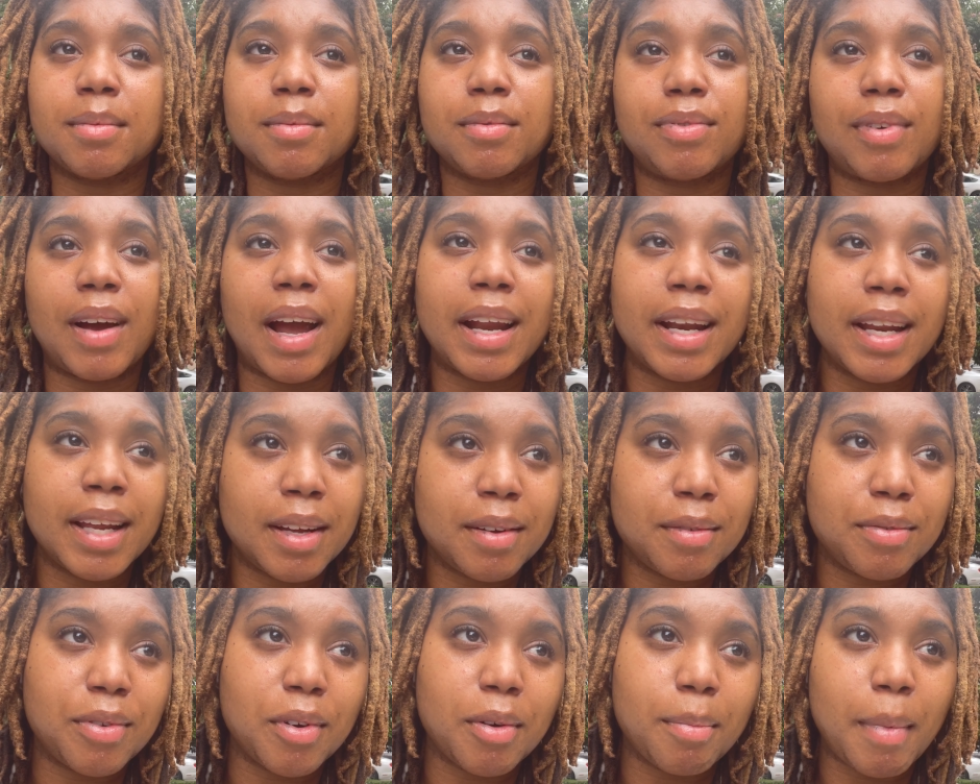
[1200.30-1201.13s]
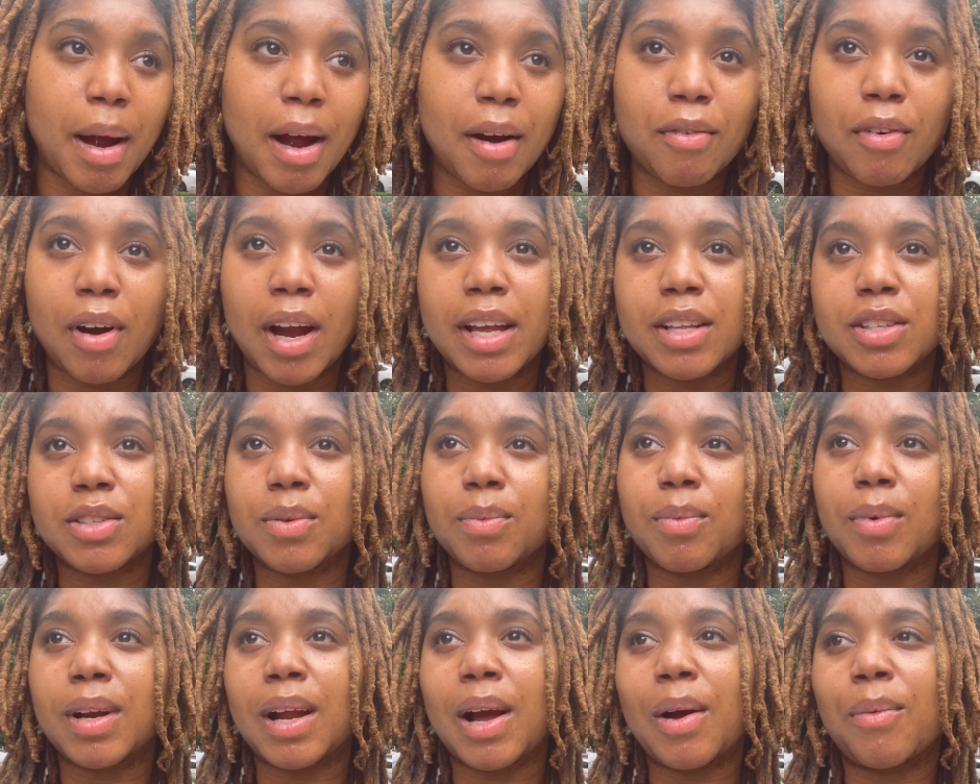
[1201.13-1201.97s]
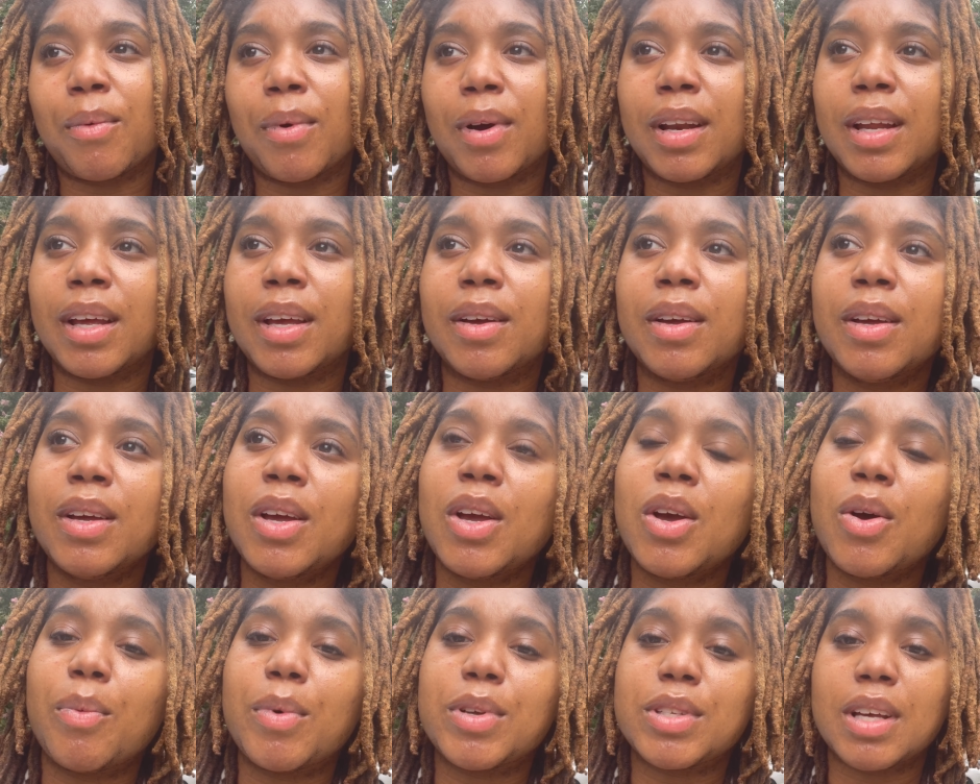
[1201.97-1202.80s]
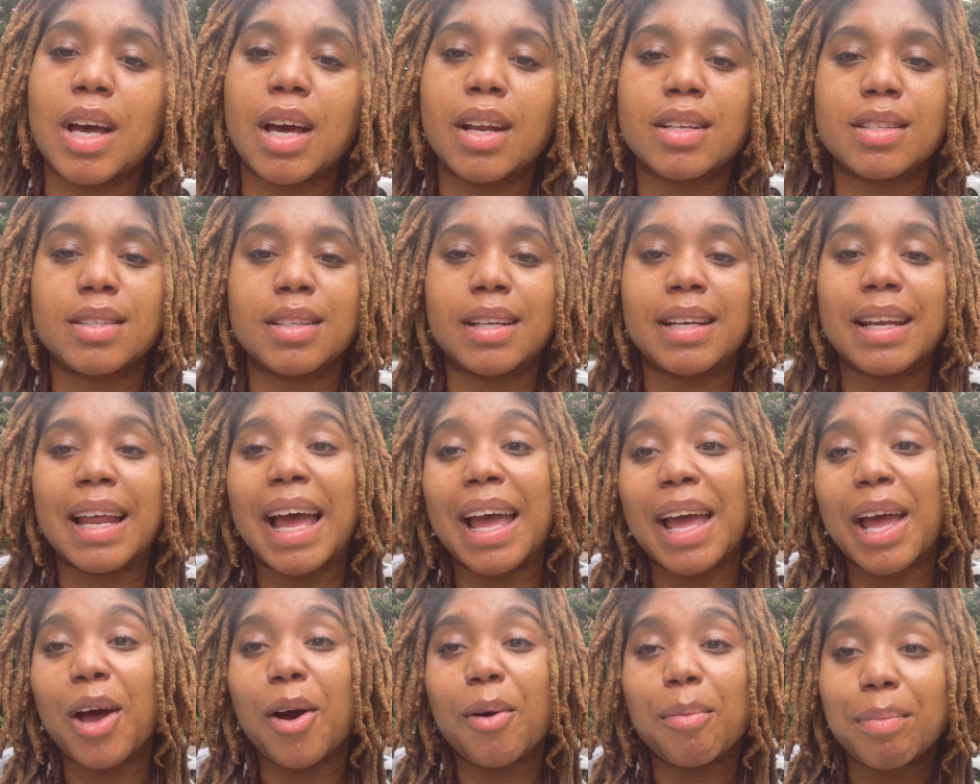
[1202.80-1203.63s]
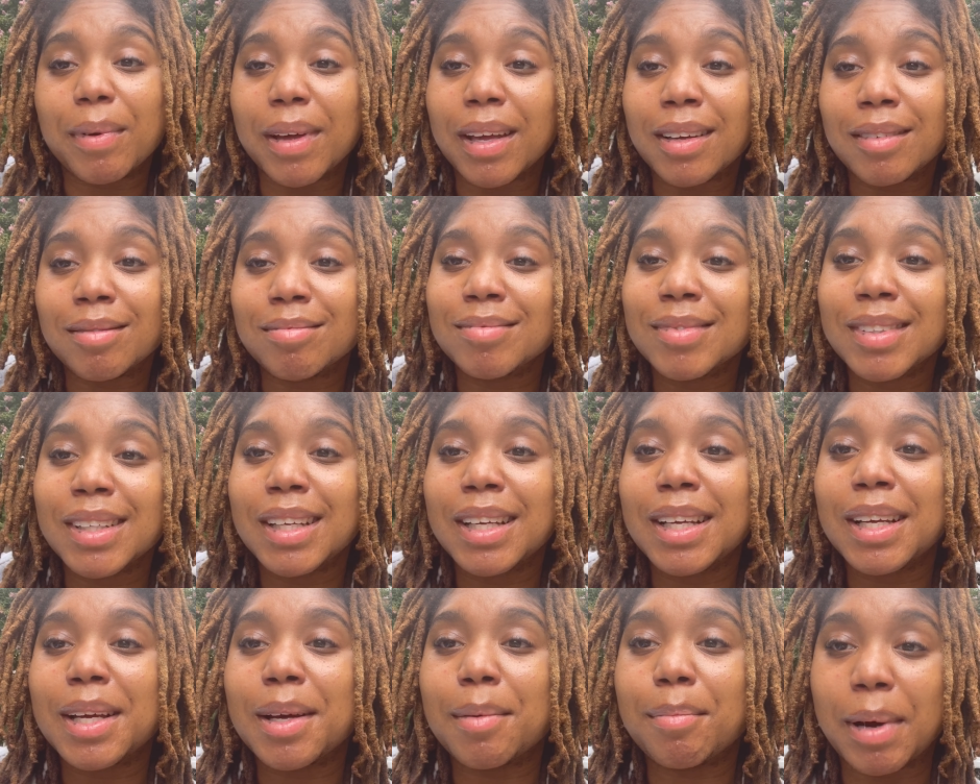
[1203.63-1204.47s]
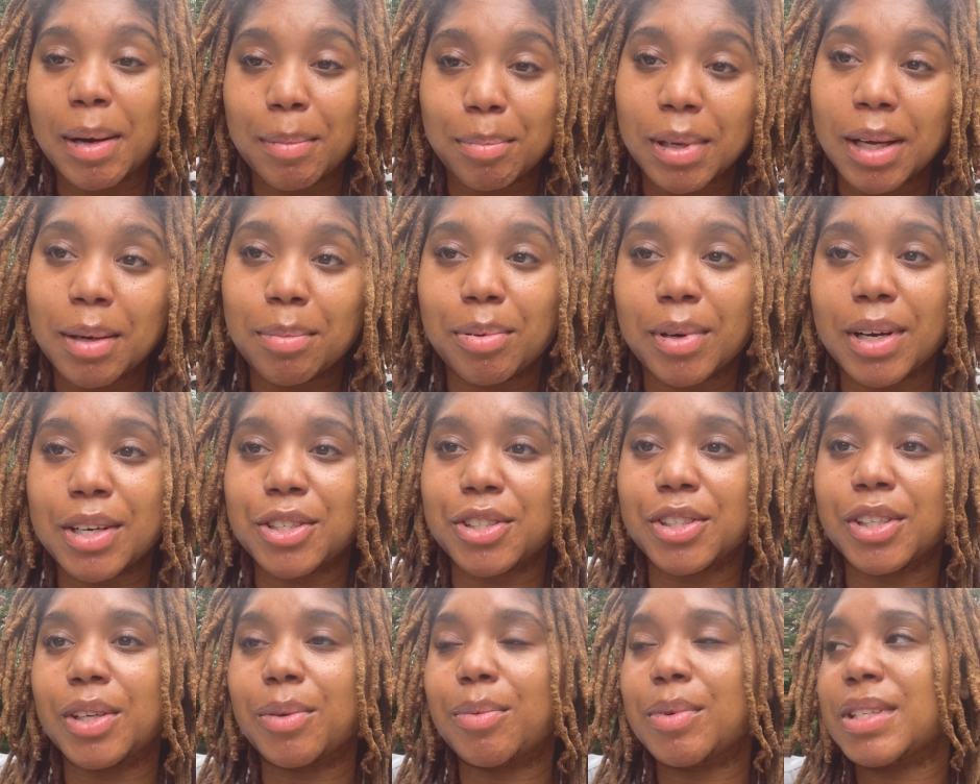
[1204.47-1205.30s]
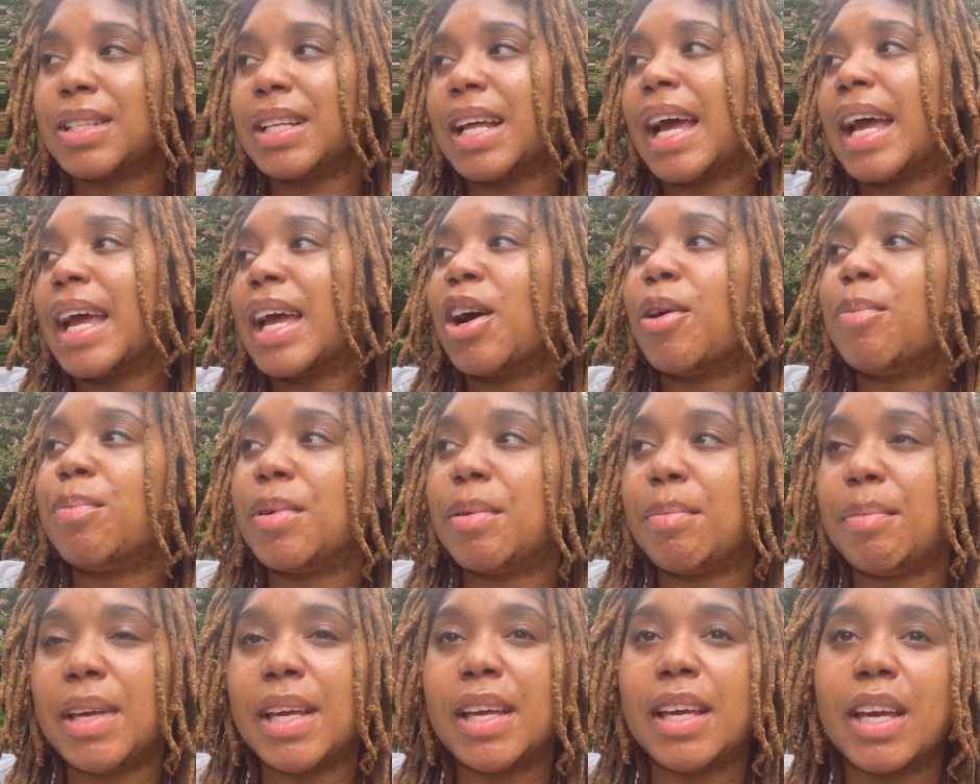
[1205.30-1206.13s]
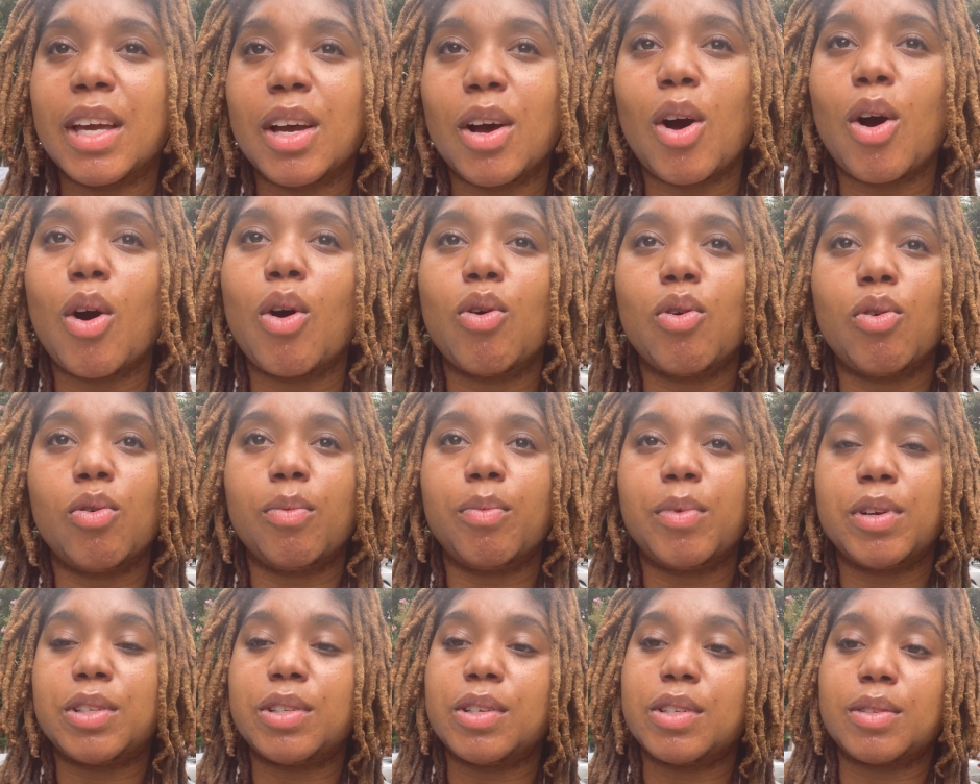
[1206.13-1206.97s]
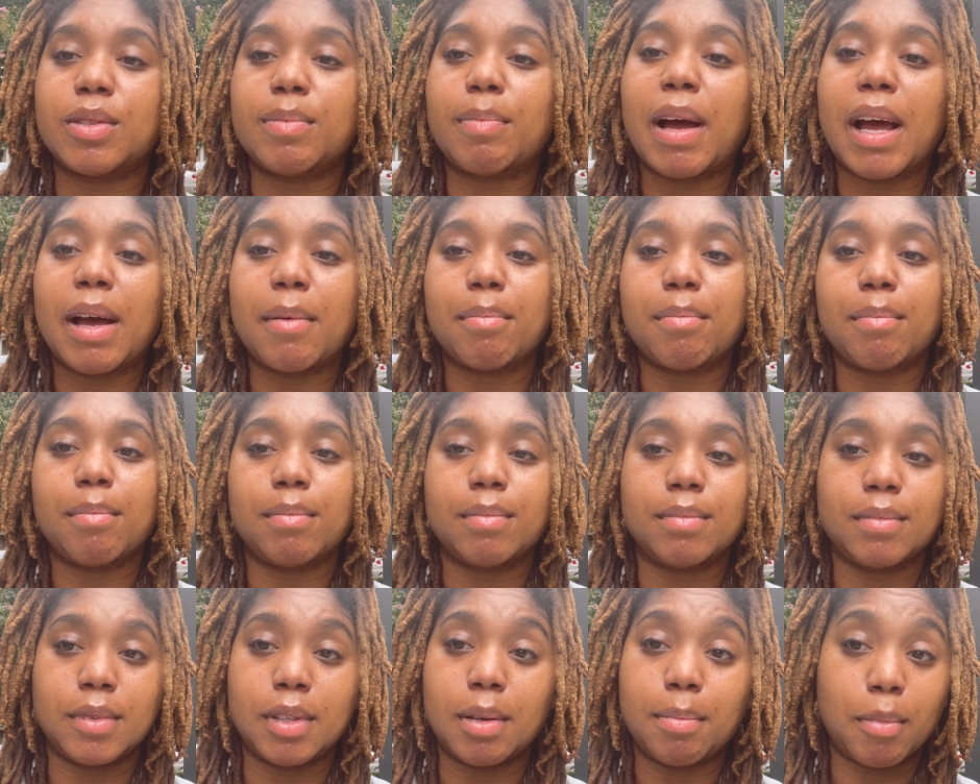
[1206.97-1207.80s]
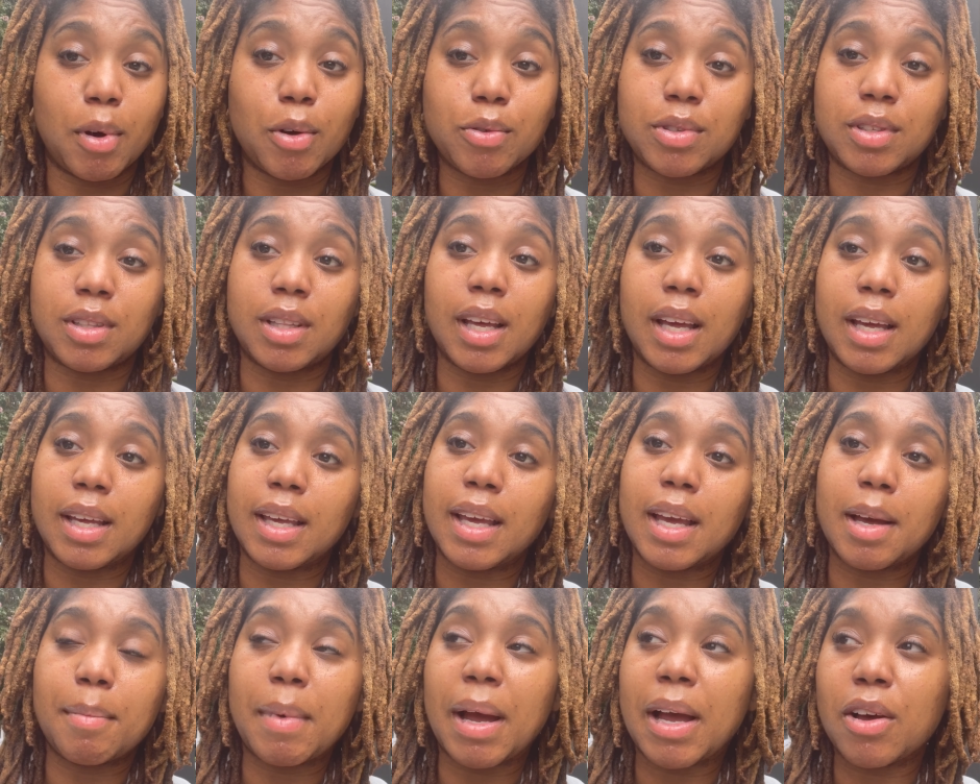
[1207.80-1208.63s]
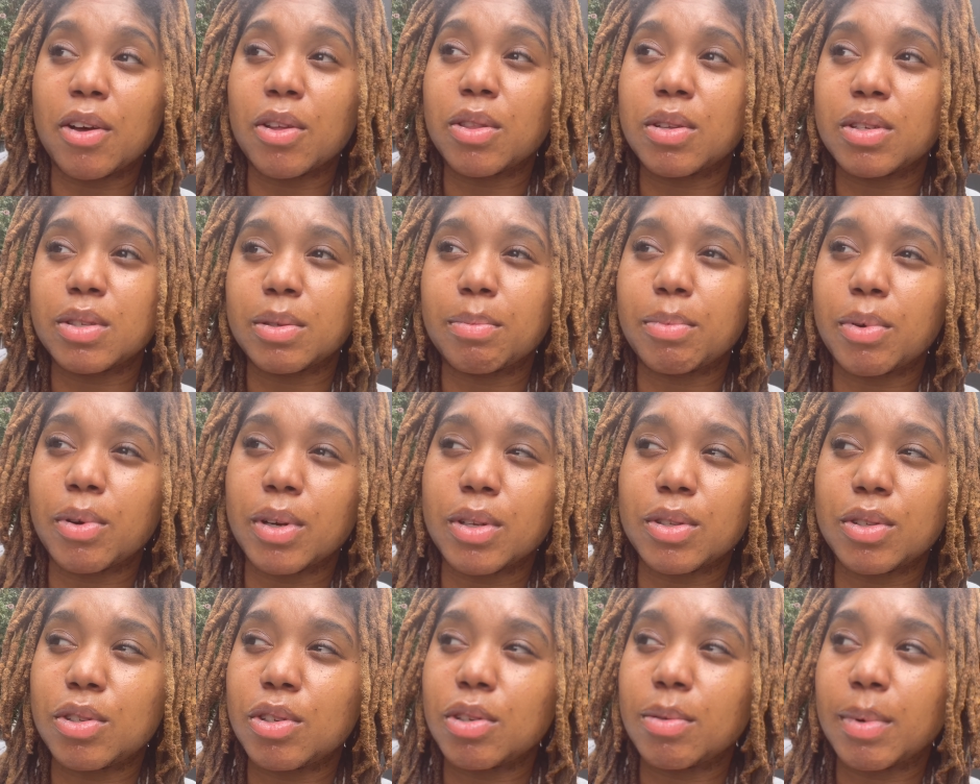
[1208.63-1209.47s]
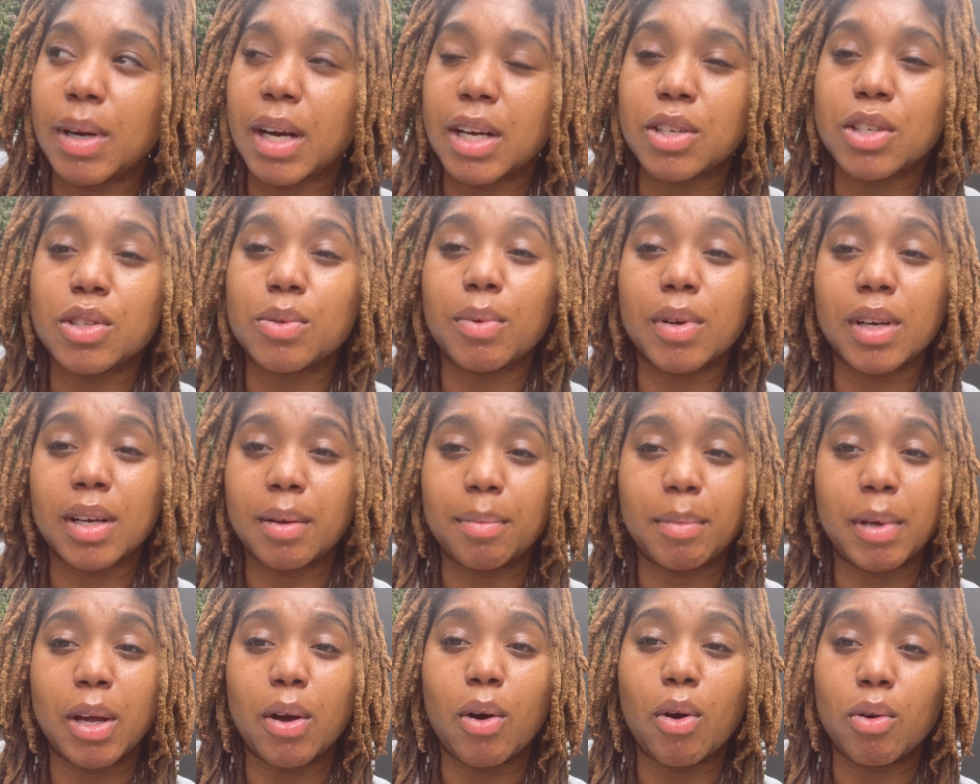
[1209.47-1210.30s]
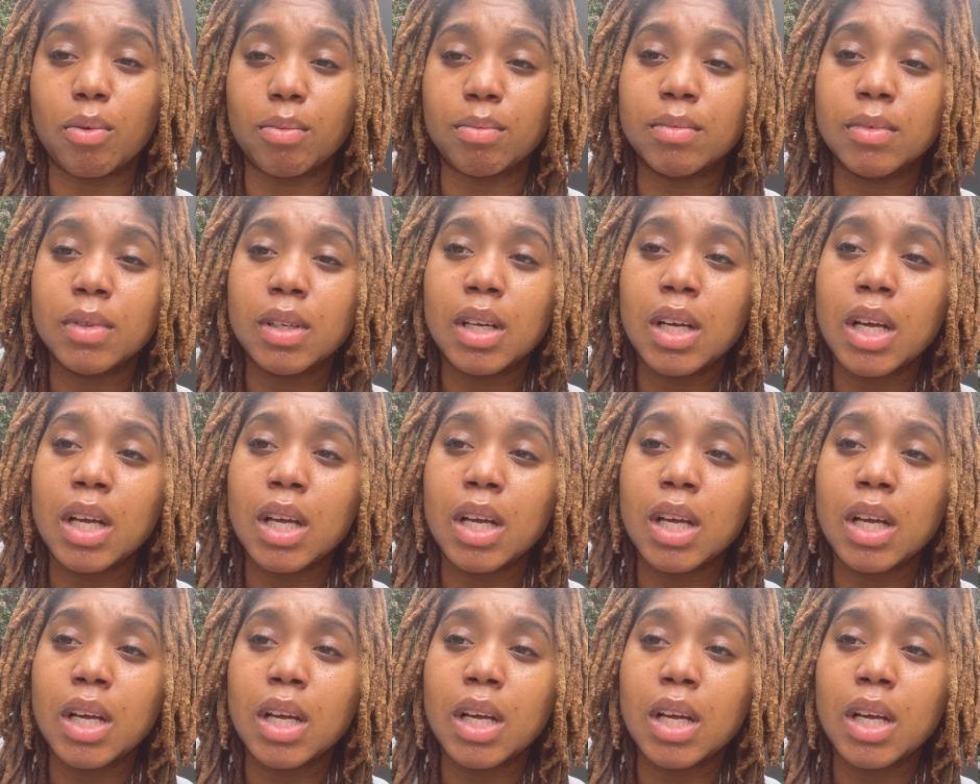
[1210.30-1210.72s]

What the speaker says: fighting for my rights and what I wanted was honestly not helping. My blood pressure was not helping me get home, which is the most thing. Yeah, my health is important too, but I just wanted to be home.